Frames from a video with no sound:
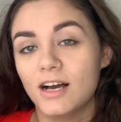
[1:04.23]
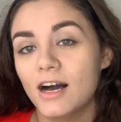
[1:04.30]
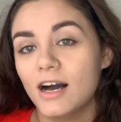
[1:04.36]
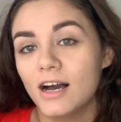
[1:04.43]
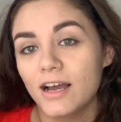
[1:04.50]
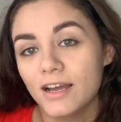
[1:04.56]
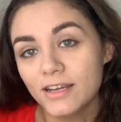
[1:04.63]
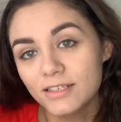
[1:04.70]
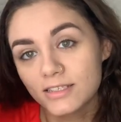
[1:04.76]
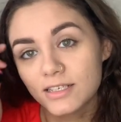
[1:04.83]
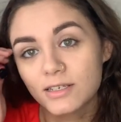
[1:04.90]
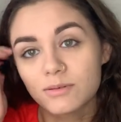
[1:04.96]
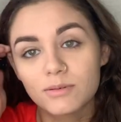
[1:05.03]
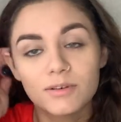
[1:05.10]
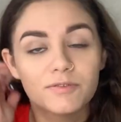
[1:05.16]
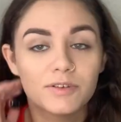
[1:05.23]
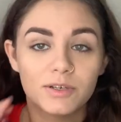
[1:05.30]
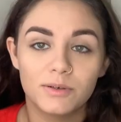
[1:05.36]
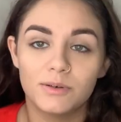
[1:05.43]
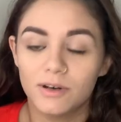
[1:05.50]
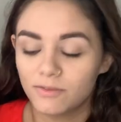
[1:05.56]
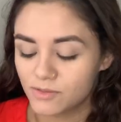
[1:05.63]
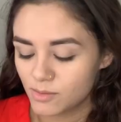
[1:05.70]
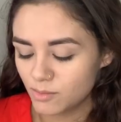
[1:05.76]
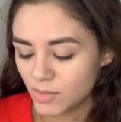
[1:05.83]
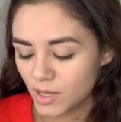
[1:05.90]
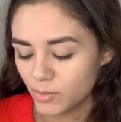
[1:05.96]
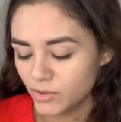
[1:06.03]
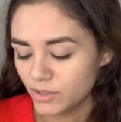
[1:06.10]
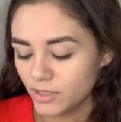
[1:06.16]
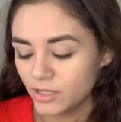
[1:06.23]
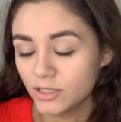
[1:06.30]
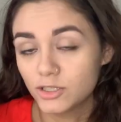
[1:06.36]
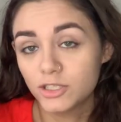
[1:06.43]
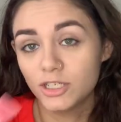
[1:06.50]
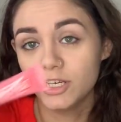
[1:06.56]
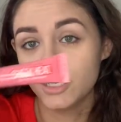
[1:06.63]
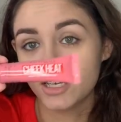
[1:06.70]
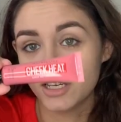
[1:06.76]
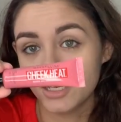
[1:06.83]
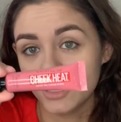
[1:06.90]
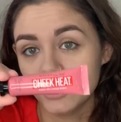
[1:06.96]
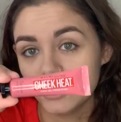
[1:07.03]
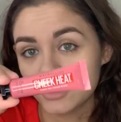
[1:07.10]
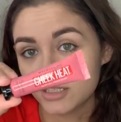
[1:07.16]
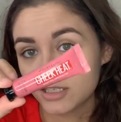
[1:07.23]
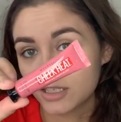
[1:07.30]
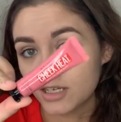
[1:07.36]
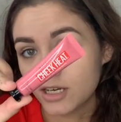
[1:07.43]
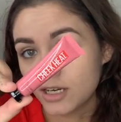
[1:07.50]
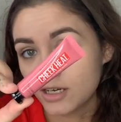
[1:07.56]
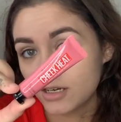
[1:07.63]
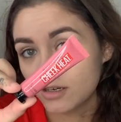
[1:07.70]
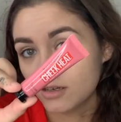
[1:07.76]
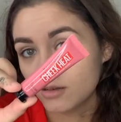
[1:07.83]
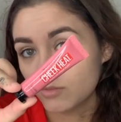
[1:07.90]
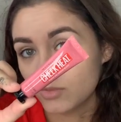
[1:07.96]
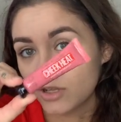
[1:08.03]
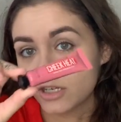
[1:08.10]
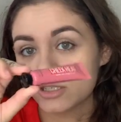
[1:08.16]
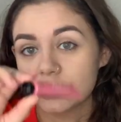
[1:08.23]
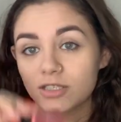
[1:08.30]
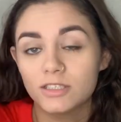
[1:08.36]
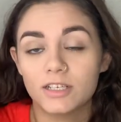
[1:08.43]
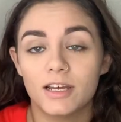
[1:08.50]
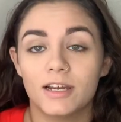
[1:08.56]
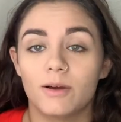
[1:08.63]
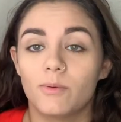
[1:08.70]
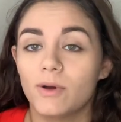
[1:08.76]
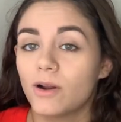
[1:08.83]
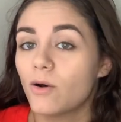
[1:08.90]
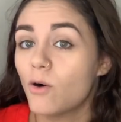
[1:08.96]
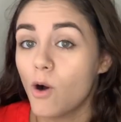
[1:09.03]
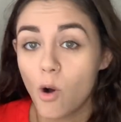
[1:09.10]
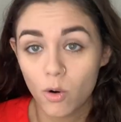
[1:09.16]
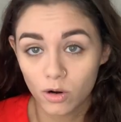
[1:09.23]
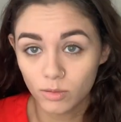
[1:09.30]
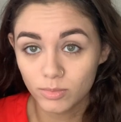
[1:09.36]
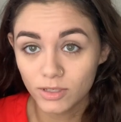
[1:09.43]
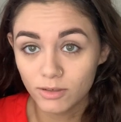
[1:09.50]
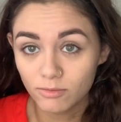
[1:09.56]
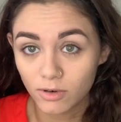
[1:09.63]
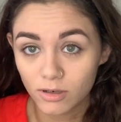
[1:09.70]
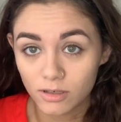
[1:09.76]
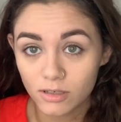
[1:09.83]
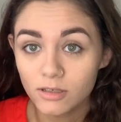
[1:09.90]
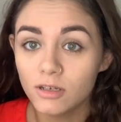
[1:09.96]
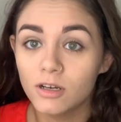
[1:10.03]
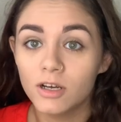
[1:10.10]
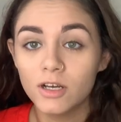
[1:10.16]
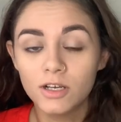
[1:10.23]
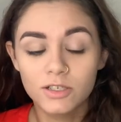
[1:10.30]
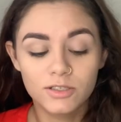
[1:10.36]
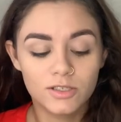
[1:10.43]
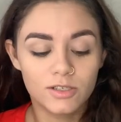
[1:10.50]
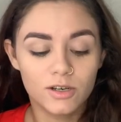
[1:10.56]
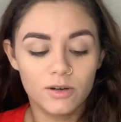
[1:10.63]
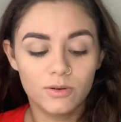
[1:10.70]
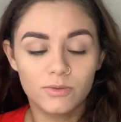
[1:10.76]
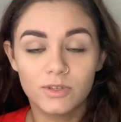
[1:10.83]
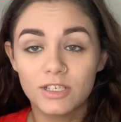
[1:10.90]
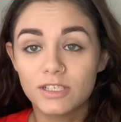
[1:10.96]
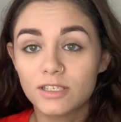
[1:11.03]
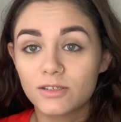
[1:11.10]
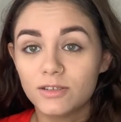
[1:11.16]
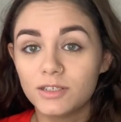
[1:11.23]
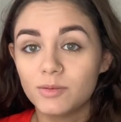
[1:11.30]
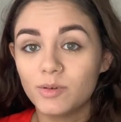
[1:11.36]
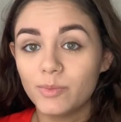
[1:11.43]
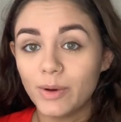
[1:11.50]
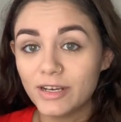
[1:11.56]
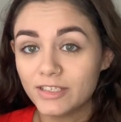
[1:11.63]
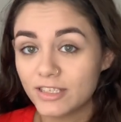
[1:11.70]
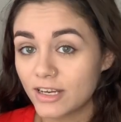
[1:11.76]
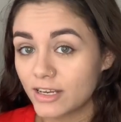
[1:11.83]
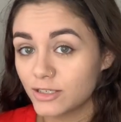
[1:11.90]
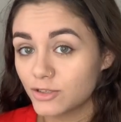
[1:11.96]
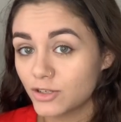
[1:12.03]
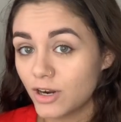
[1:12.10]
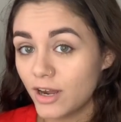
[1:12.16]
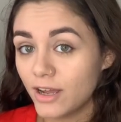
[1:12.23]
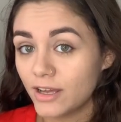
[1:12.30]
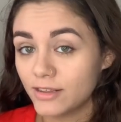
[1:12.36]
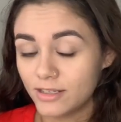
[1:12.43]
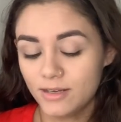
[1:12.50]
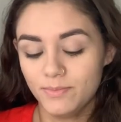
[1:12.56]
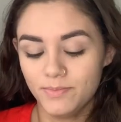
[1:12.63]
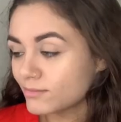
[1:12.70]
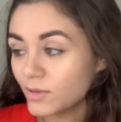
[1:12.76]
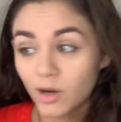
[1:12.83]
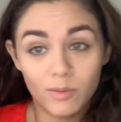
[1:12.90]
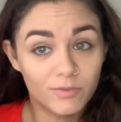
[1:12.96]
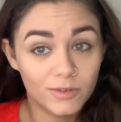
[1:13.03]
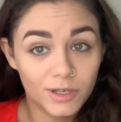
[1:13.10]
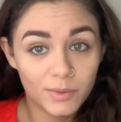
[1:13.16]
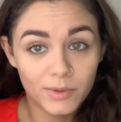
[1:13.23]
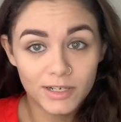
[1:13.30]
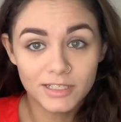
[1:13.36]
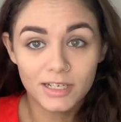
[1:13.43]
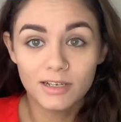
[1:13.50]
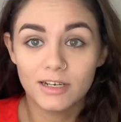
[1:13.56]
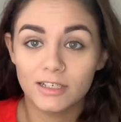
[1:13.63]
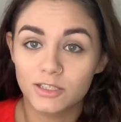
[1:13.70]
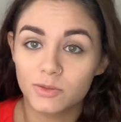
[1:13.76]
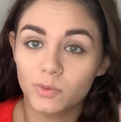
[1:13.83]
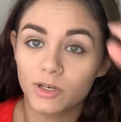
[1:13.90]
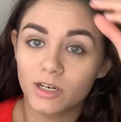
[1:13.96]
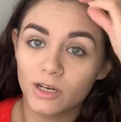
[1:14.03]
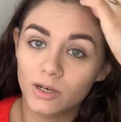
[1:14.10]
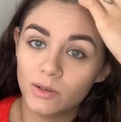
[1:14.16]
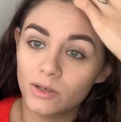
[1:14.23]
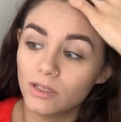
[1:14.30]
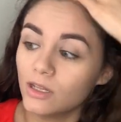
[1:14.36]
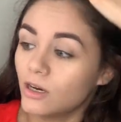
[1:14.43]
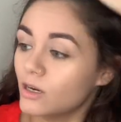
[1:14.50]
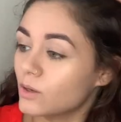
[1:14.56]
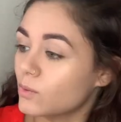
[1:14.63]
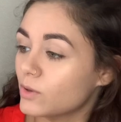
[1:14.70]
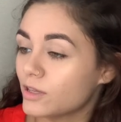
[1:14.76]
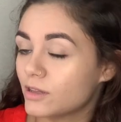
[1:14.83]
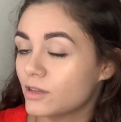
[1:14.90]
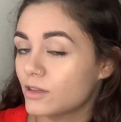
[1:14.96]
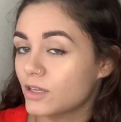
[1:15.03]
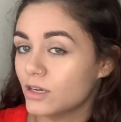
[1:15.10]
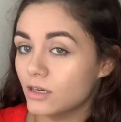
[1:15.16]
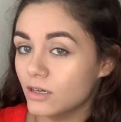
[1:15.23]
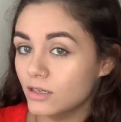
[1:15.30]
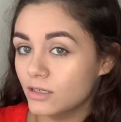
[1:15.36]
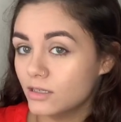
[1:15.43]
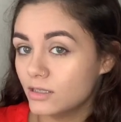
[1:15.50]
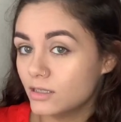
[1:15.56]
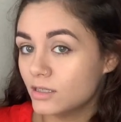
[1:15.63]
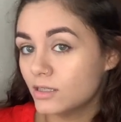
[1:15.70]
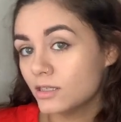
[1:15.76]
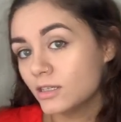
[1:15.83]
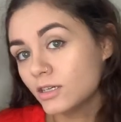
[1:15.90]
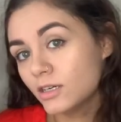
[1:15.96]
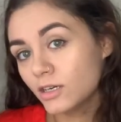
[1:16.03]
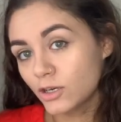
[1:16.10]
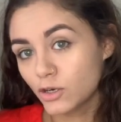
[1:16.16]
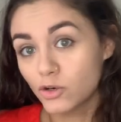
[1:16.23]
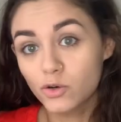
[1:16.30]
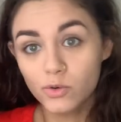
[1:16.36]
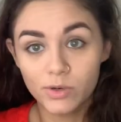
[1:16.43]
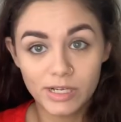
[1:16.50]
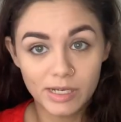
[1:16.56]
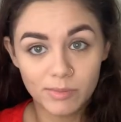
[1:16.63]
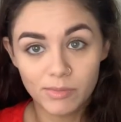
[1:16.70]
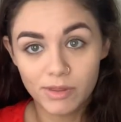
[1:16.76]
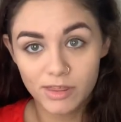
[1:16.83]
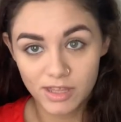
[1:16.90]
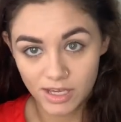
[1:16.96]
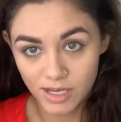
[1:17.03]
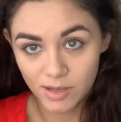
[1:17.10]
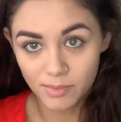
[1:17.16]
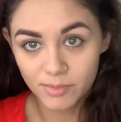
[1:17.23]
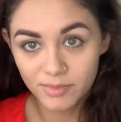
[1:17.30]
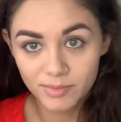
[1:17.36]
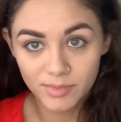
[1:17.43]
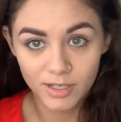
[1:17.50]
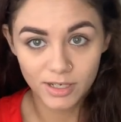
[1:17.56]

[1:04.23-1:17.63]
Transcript: I did a review of the Maybelline Cheek Heat blushes, and it went horribly wrong, so this is going to be my second try at them. Hopefully it works out. I just want to go along with the cream theme, you